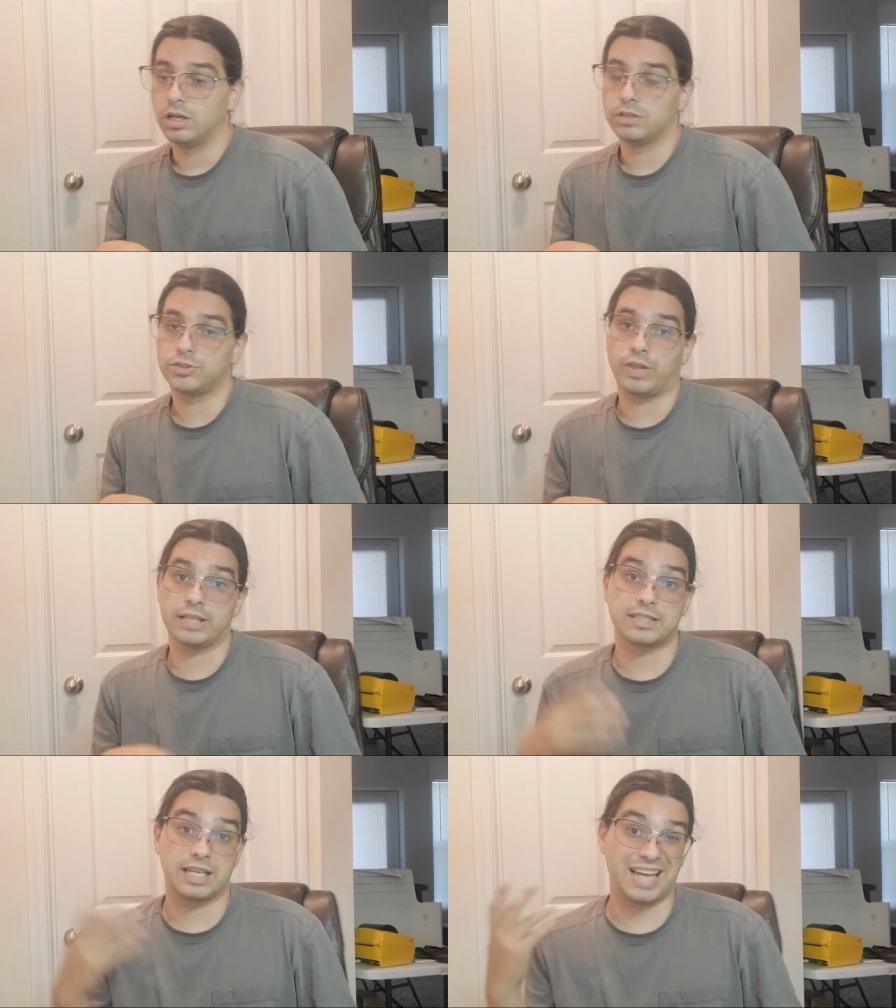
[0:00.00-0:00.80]
So
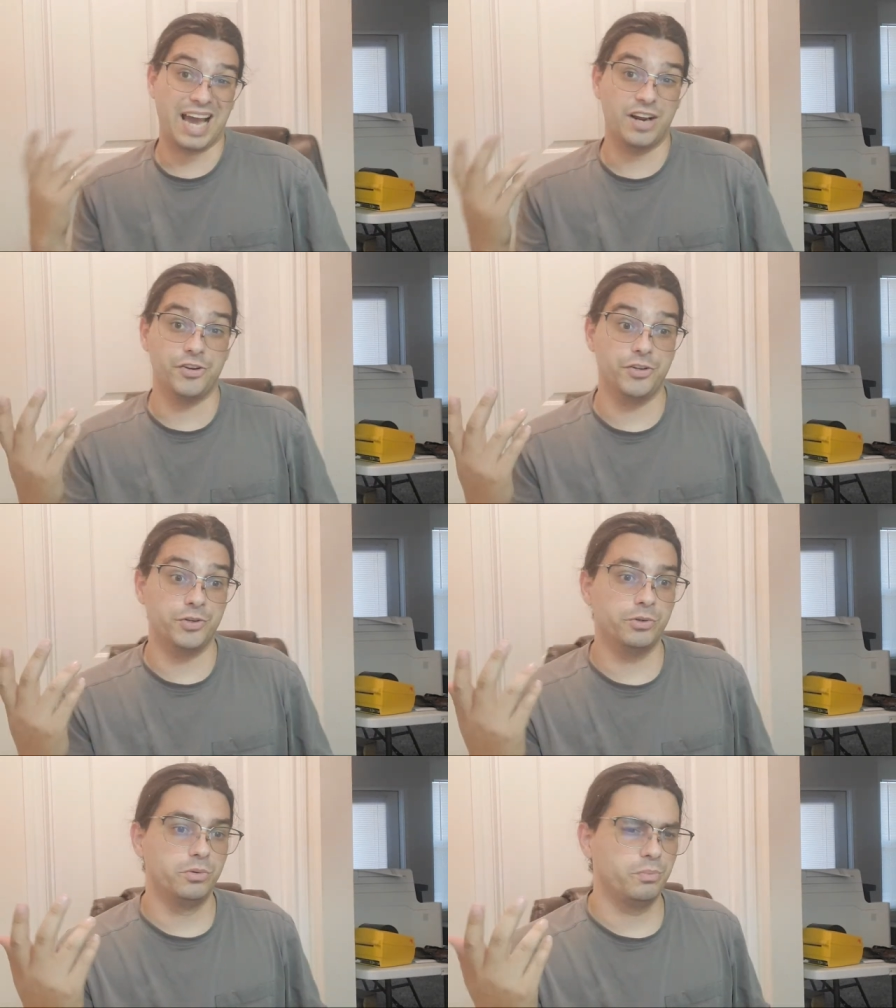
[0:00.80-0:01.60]
that's kind of
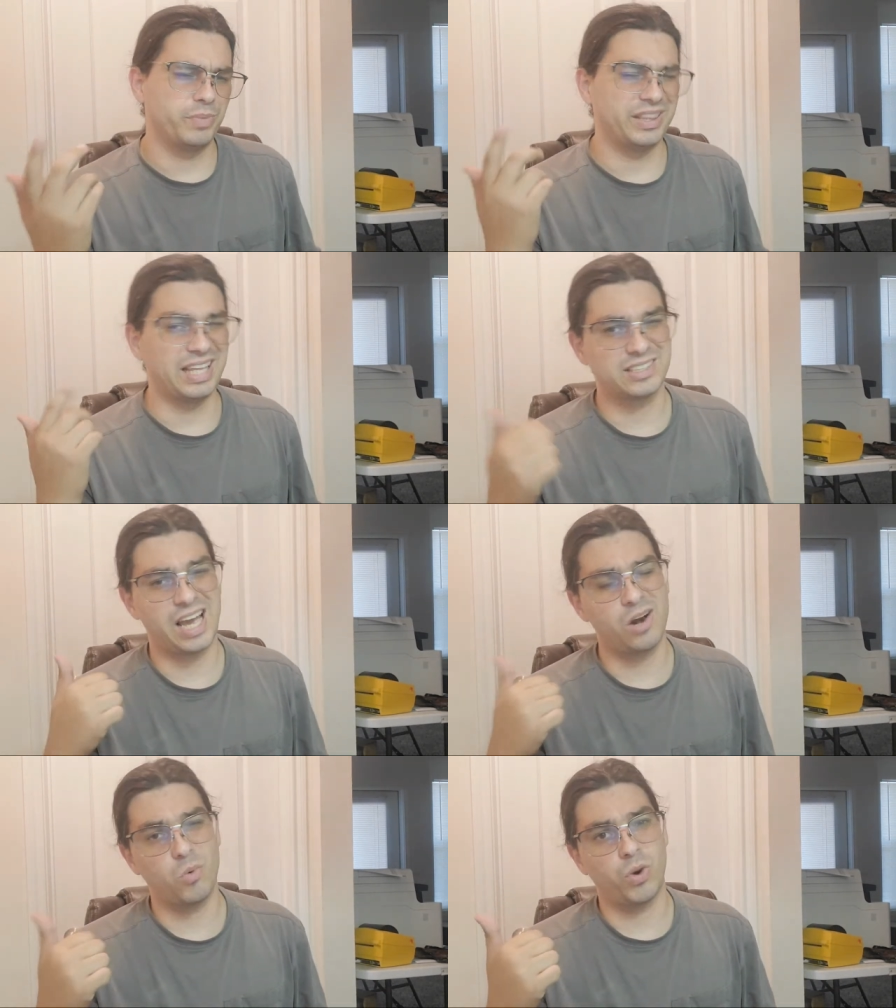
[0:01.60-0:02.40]
new, but that's
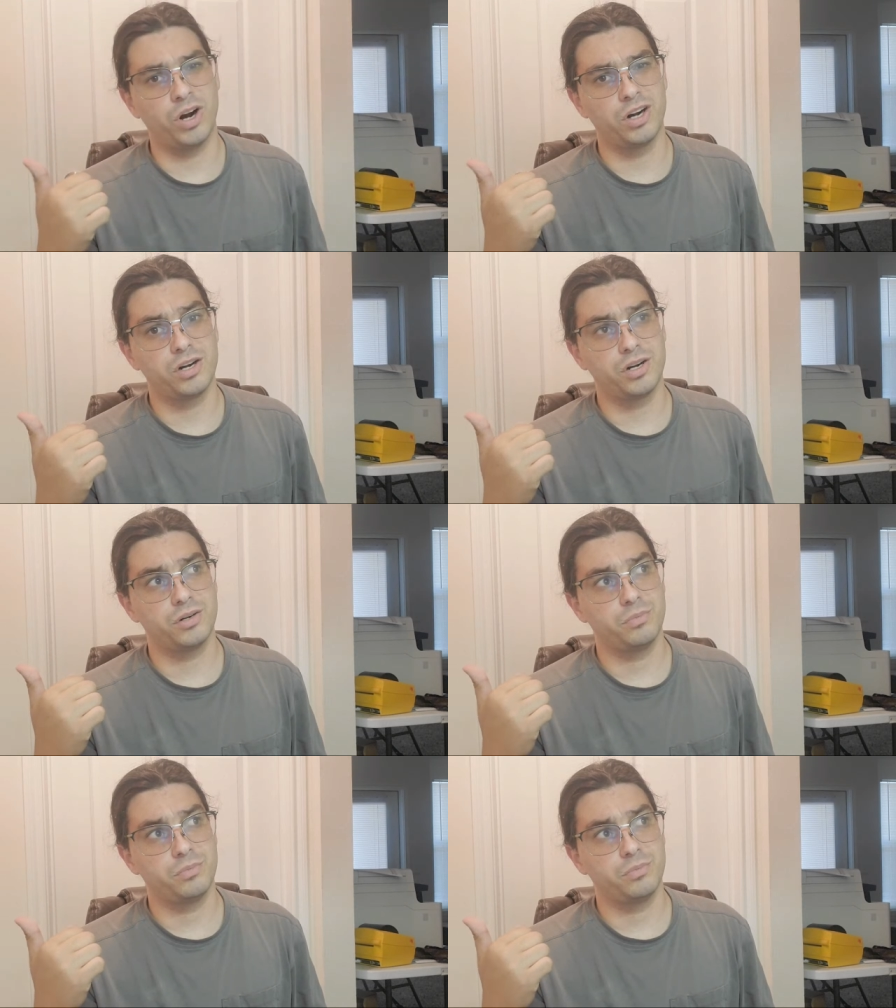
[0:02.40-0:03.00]
kind of work.